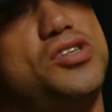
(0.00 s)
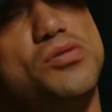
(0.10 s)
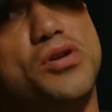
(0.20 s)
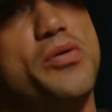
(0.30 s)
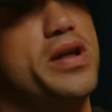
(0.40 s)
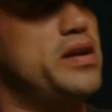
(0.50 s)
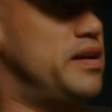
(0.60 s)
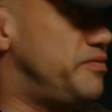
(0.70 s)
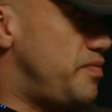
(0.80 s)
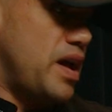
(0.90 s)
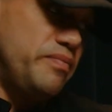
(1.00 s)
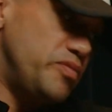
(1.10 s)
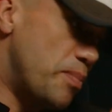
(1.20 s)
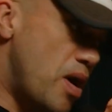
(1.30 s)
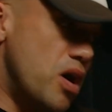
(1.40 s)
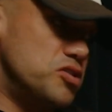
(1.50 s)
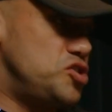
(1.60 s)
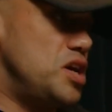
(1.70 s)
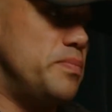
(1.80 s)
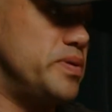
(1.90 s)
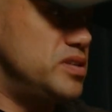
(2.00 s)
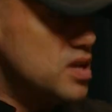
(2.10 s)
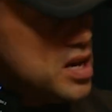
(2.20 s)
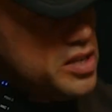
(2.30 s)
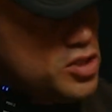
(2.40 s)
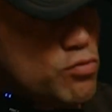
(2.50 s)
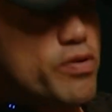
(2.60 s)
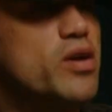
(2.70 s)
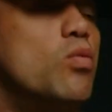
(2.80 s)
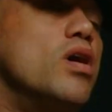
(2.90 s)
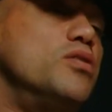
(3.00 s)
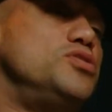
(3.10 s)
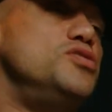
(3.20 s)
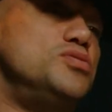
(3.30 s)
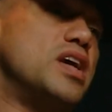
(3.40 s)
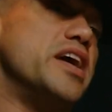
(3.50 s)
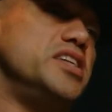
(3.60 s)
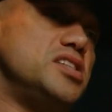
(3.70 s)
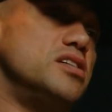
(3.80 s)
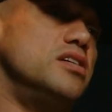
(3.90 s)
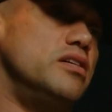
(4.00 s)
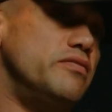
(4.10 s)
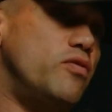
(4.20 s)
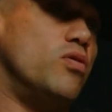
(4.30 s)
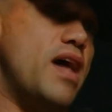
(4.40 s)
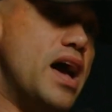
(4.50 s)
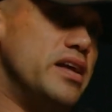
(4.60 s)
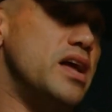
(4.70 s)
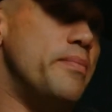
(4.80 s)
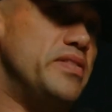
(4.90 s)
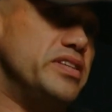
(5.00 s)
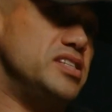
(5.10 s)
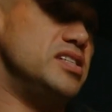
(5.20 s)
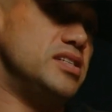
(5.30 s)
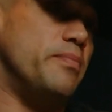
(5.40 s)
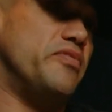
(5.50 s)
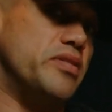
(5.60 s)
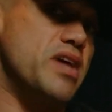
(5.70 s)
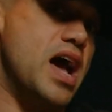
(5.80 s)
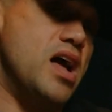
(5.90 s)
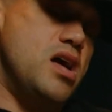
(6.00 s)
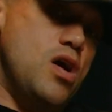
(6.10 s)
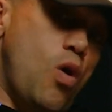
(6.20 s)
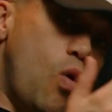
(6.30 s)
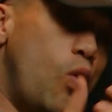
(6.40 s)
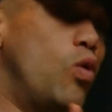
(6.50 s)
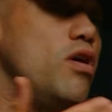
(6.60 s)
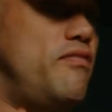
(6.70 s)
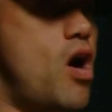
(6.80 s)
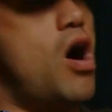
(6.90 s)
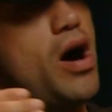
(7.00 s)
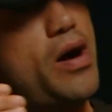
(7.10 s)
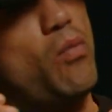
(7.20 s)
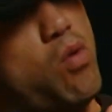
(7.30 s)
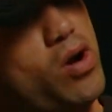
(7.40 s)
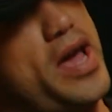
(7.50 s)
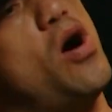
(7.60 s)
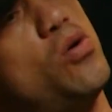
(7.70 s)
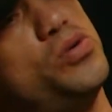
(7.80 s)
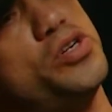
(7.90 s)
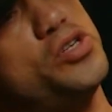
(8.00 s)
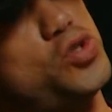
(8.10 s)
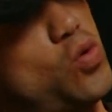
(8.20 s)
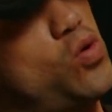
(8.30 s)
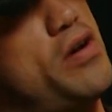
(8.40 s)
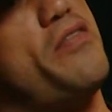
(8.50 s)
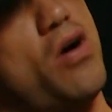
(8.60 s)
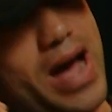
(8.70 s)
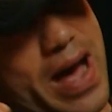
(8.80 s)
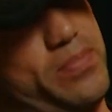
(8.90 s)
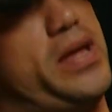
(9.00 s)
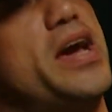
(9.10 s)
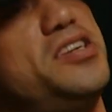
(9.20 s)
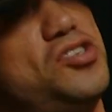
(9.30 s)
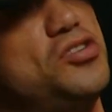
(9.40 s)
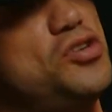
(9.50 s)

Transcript: to you. And the partnership, it was a real world use case for that. I mean, this is something that all of our wallet holders, all of our application